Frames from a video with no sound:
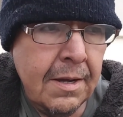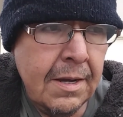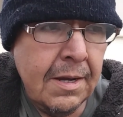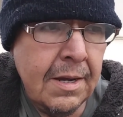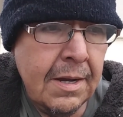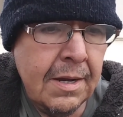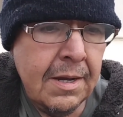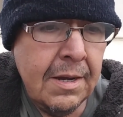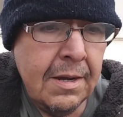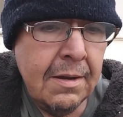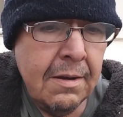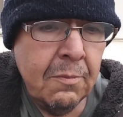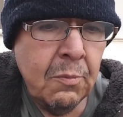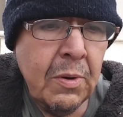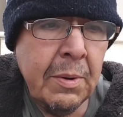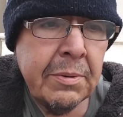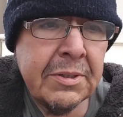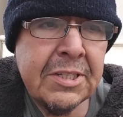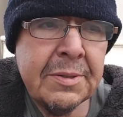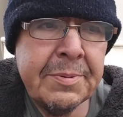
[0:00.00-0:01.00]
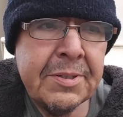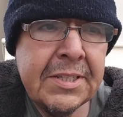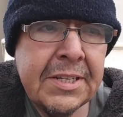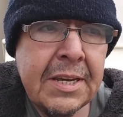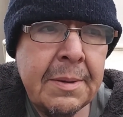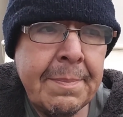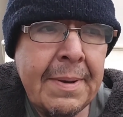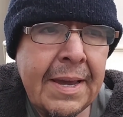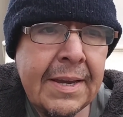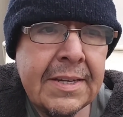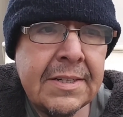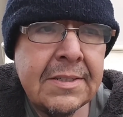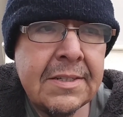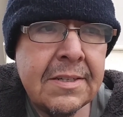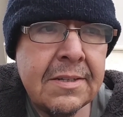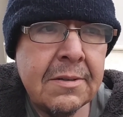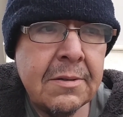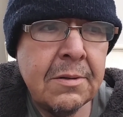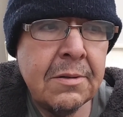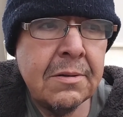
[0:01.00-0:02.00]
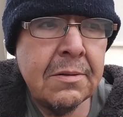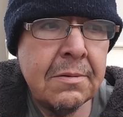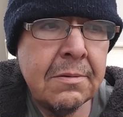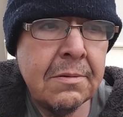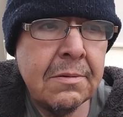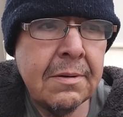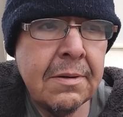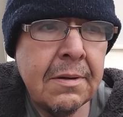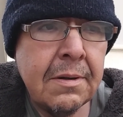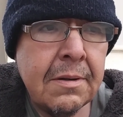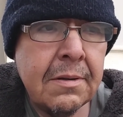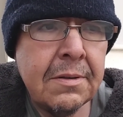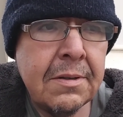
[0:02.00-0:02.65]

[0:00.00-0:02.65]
Uh, we weren't supposed to get back into